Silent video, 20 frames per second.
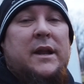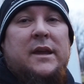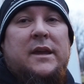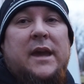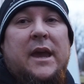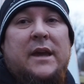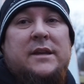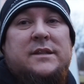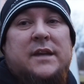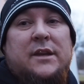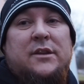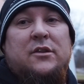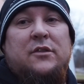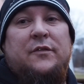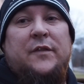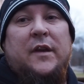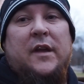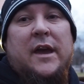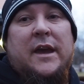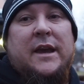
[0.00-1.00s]
in case I do
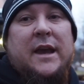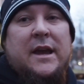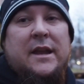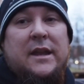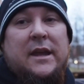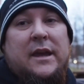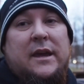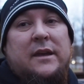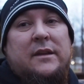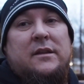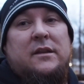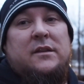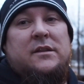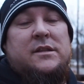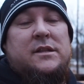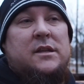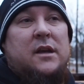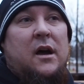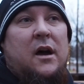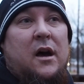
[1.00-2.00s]
feel like I need
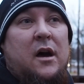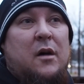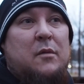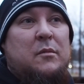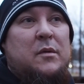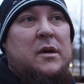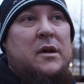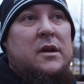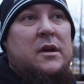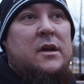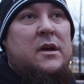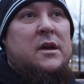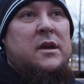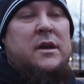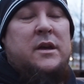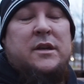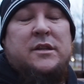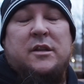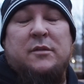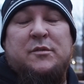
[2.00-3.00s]
some
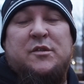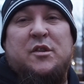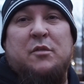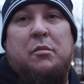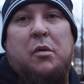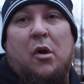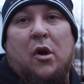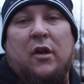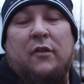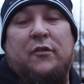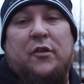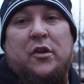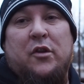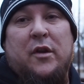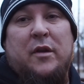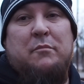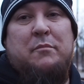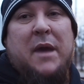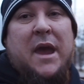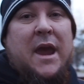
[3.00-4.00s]
support for
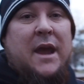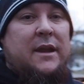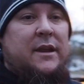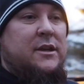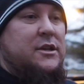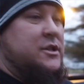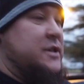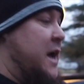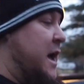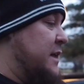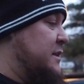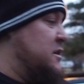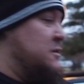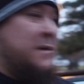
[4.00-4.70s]
doing panning shots,